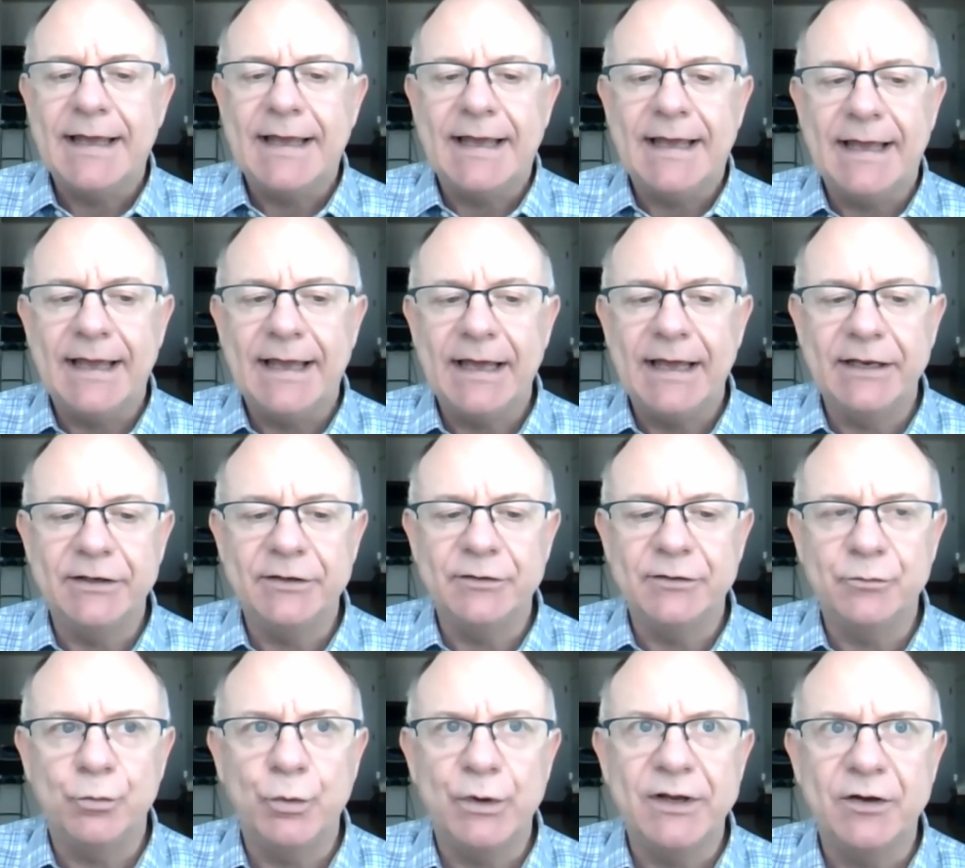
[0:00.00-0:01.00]

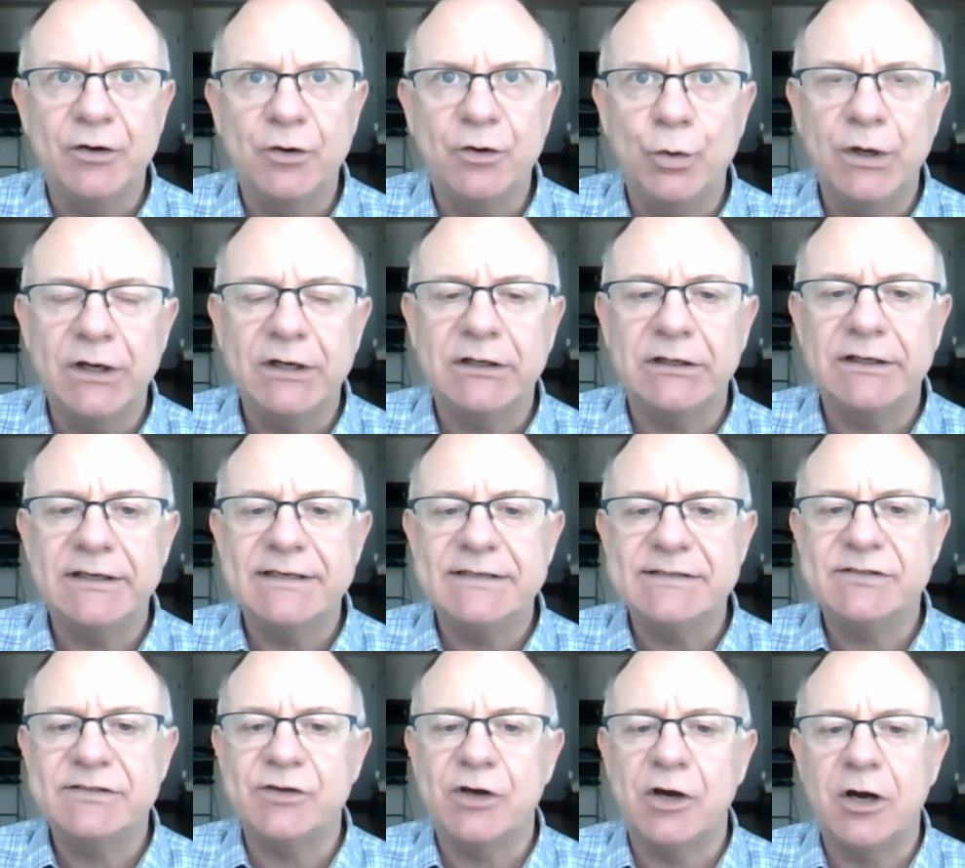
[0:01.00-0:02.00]
and we quickly
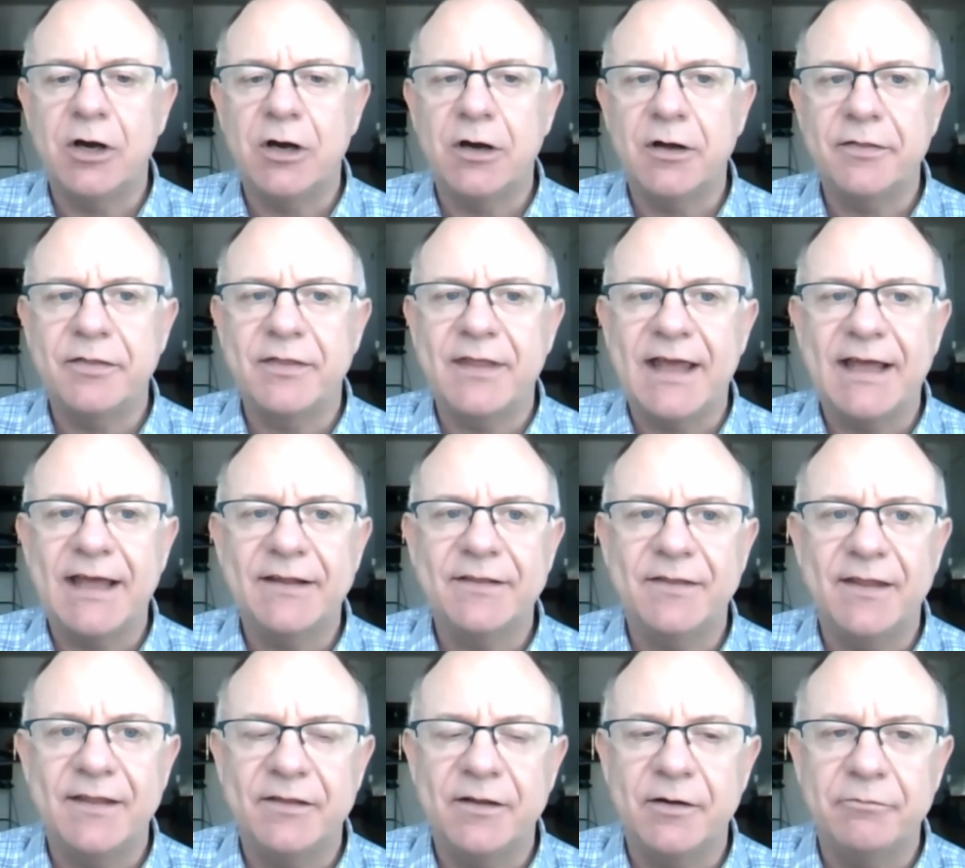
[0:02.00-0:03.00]
saw
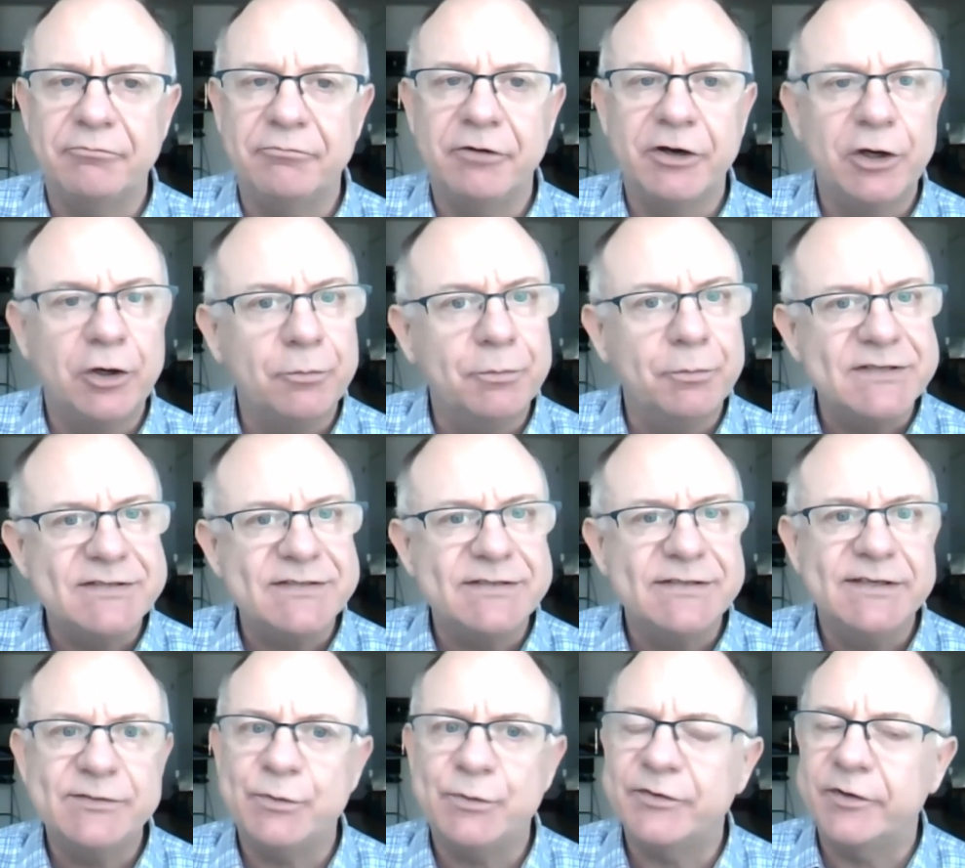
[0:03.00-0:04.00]
that the, the real
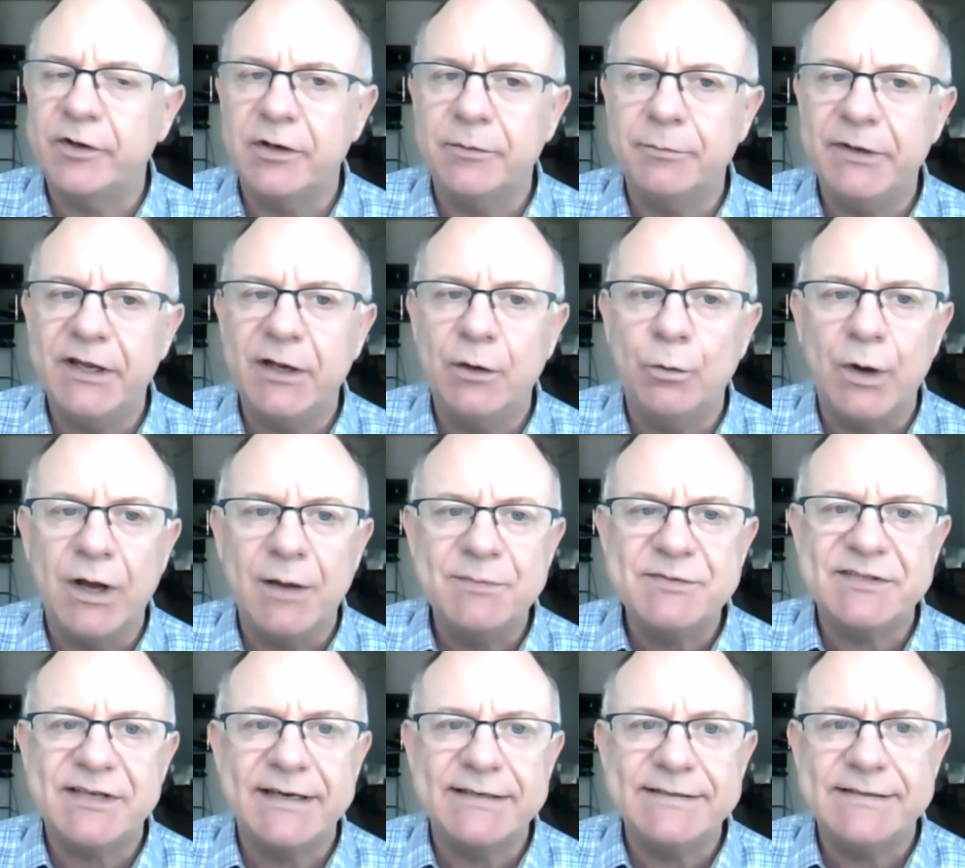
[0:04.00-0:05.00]
business was going to be in
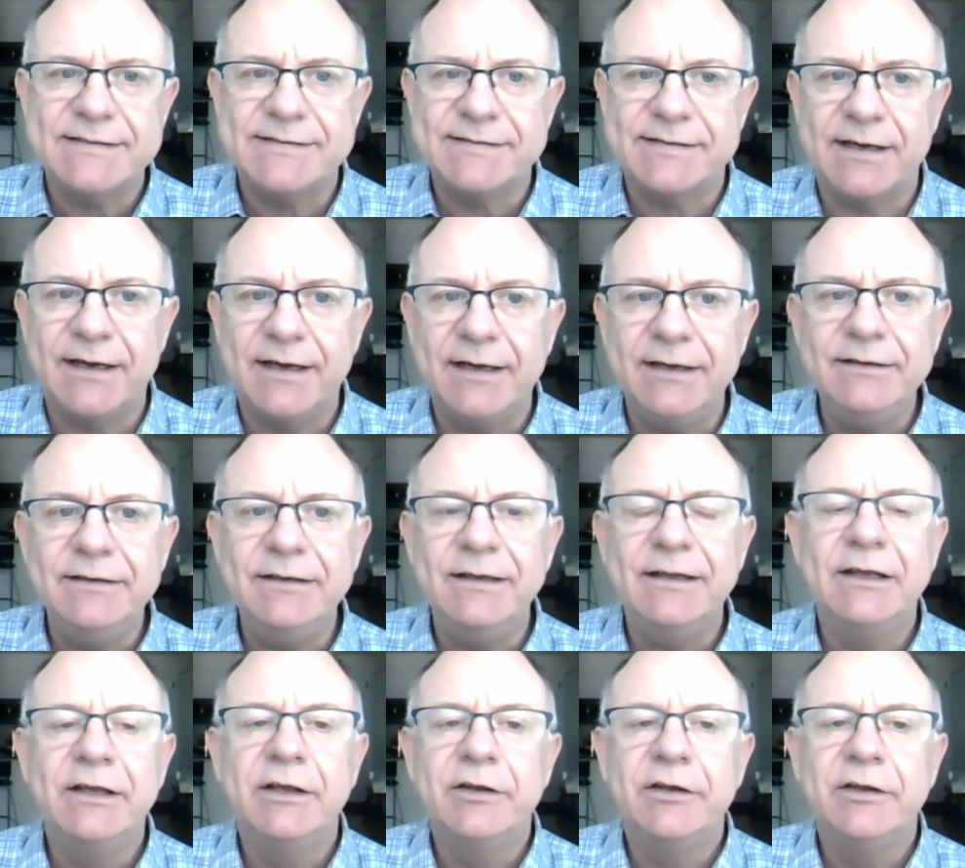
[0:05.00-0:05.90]
website design.